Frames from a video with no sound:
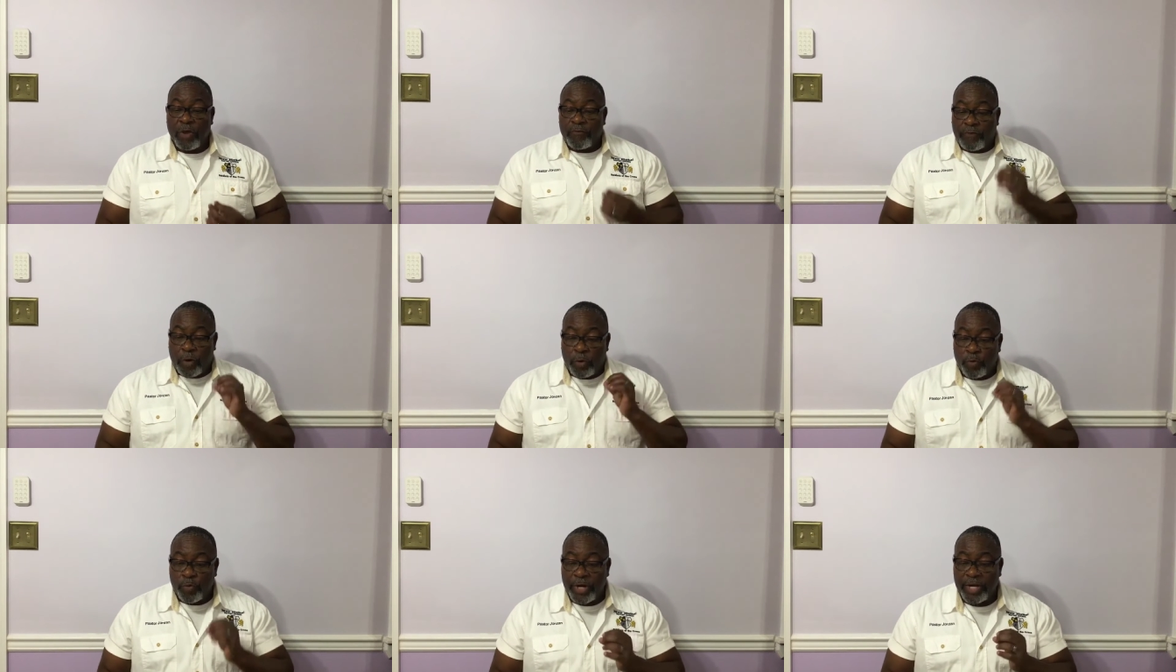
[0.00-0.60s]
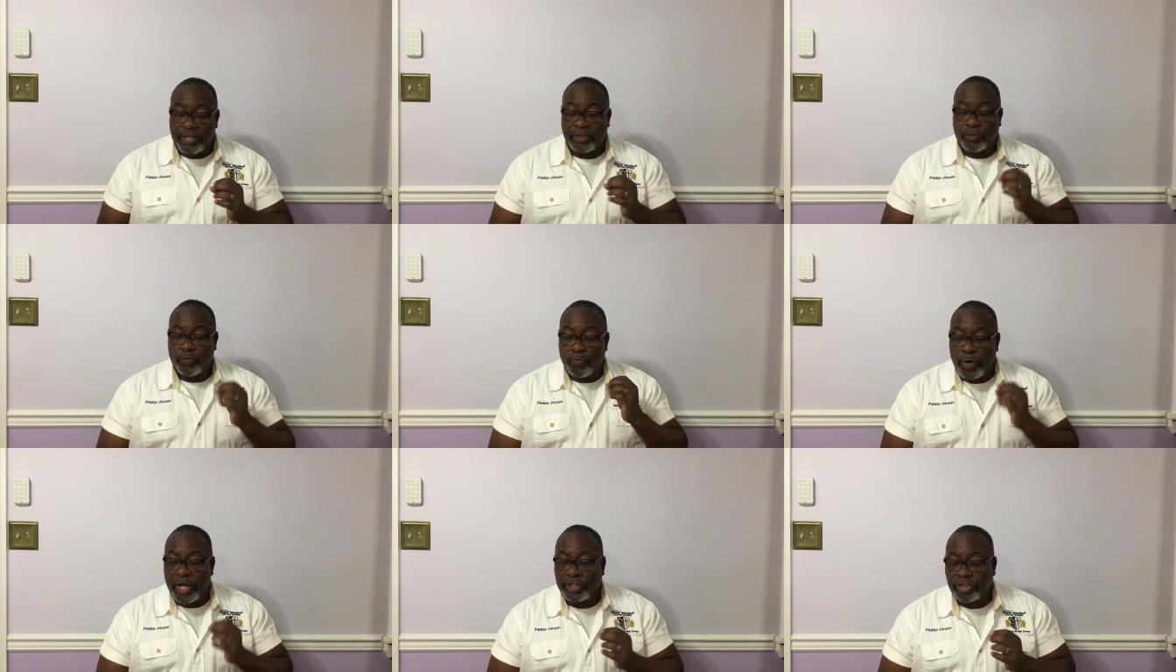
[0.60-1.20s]
For with
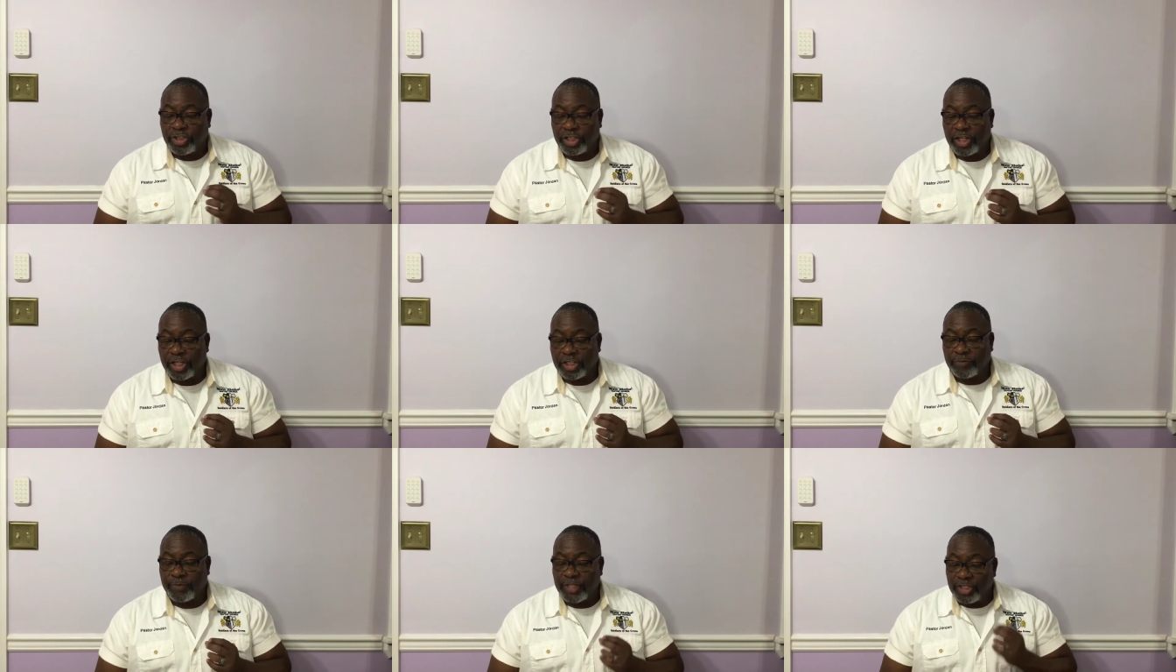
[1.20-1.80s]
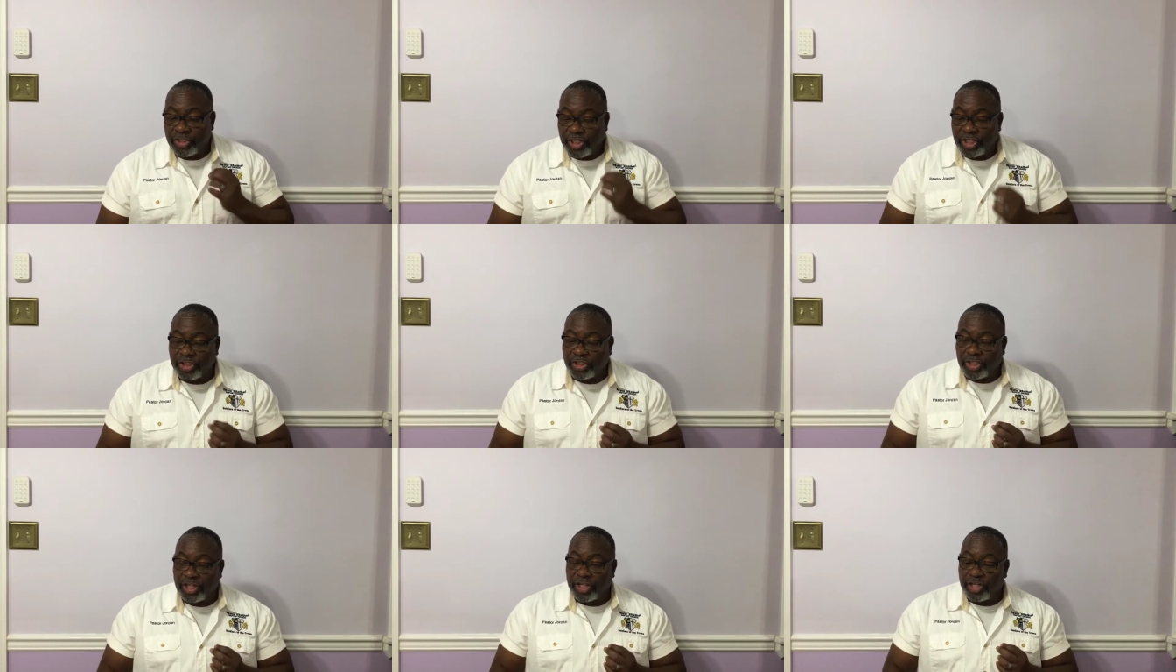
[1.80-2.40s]
what judgment ye
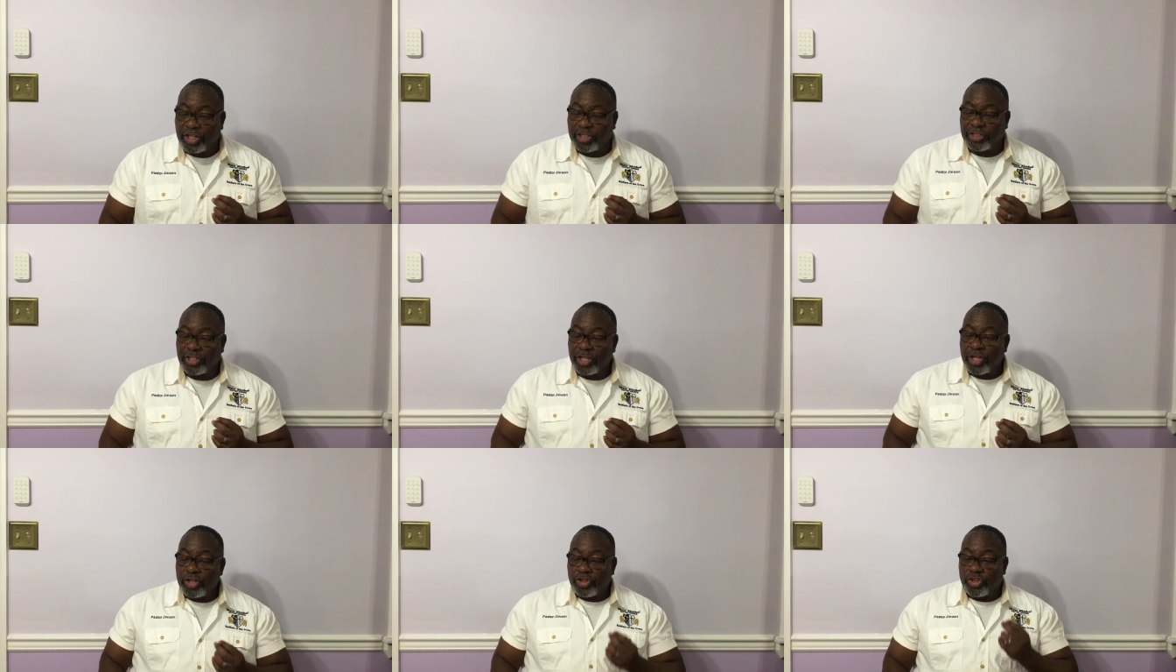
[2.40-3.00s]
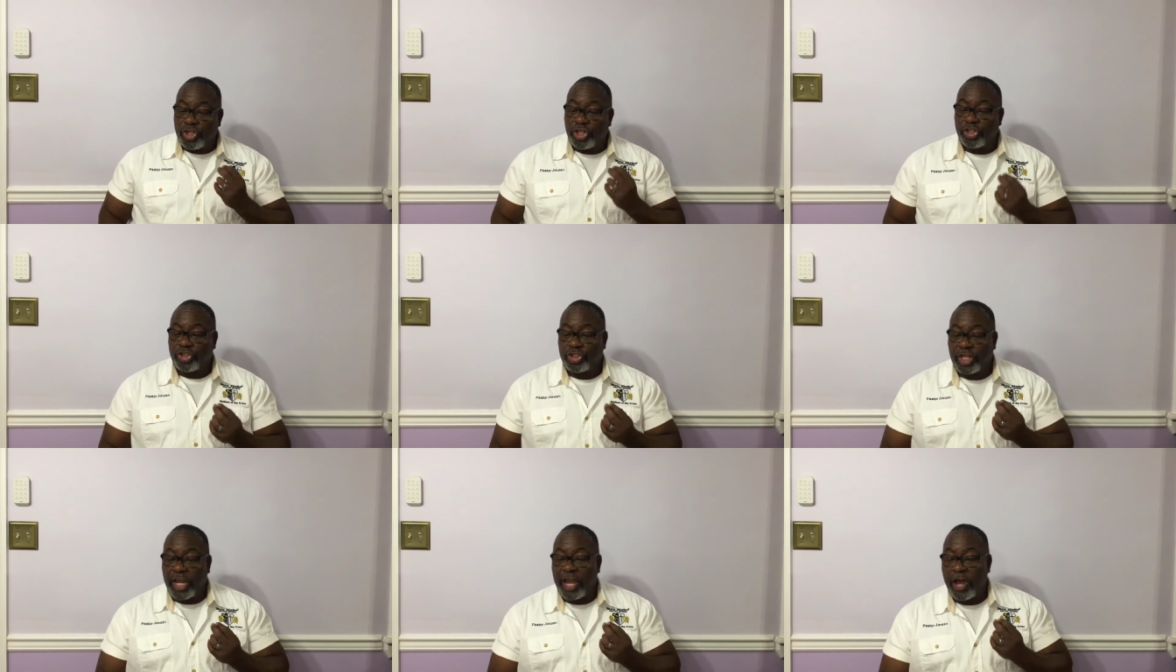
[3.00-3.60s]
judge, ye
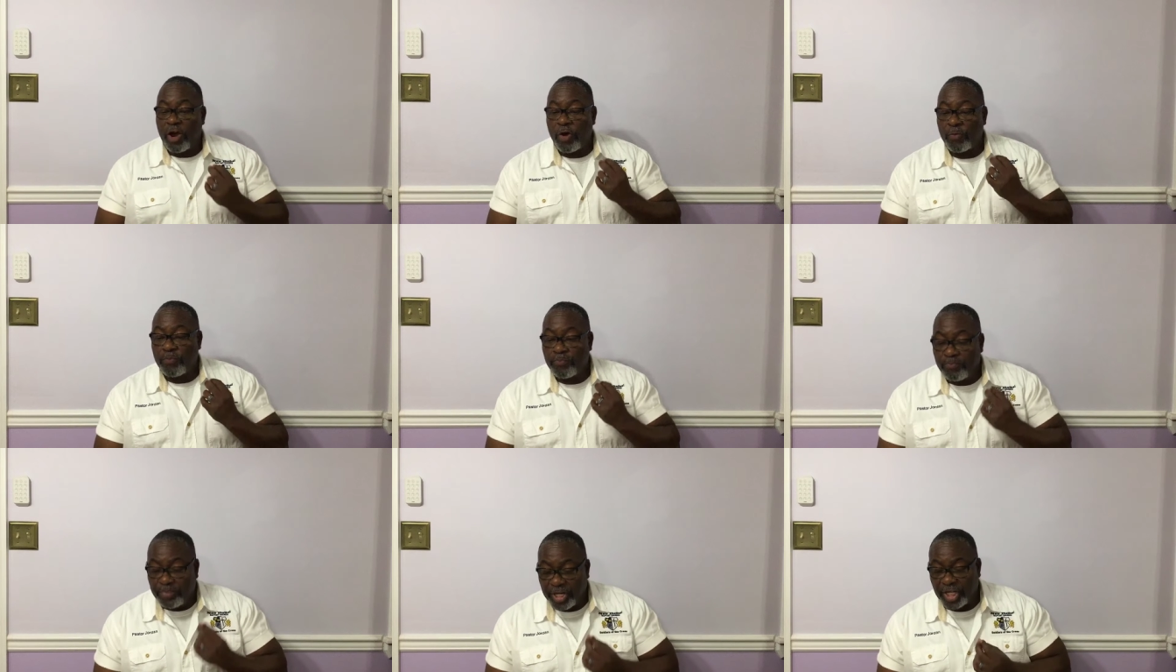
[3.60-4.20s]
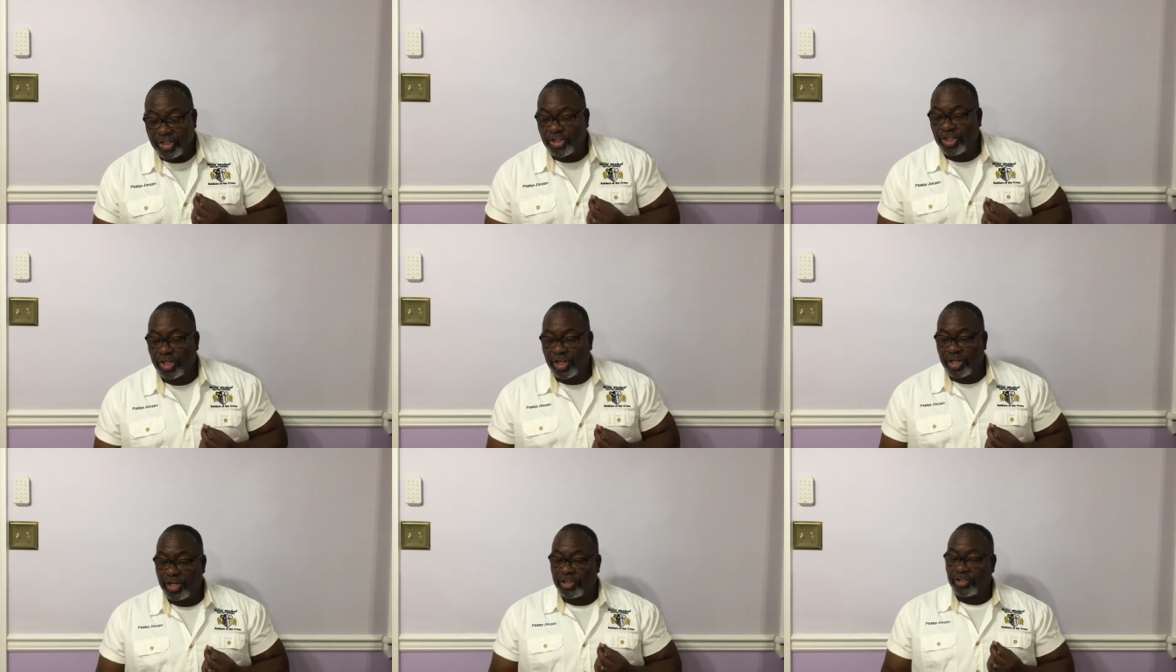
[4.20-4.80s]
shall be
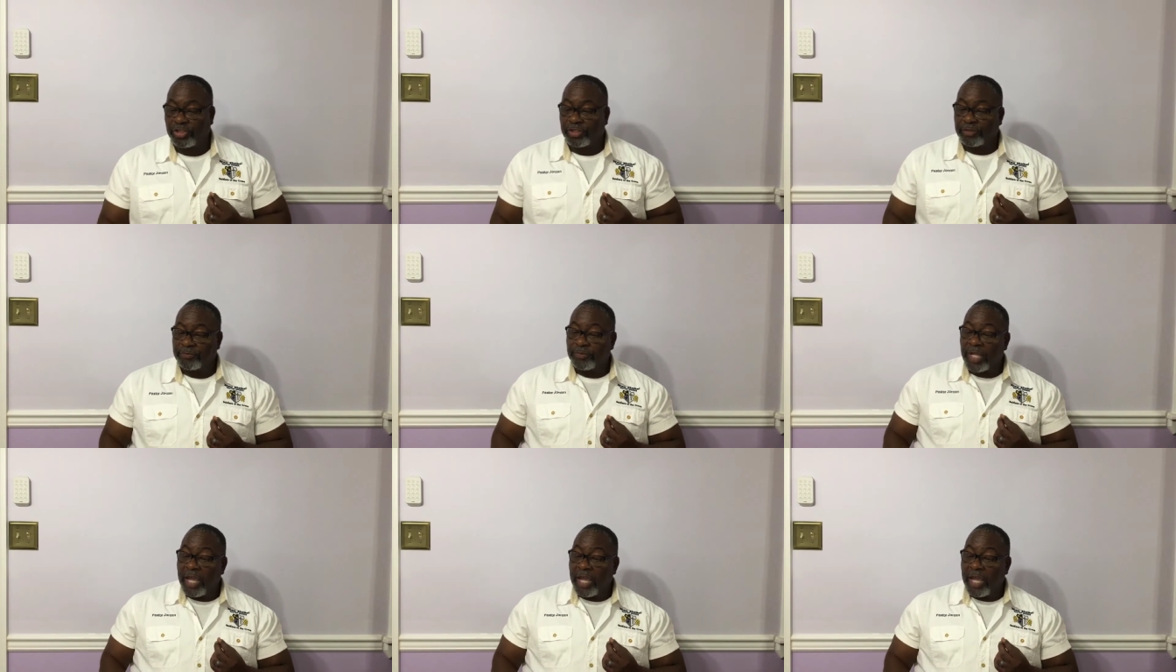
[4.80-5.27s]
judged.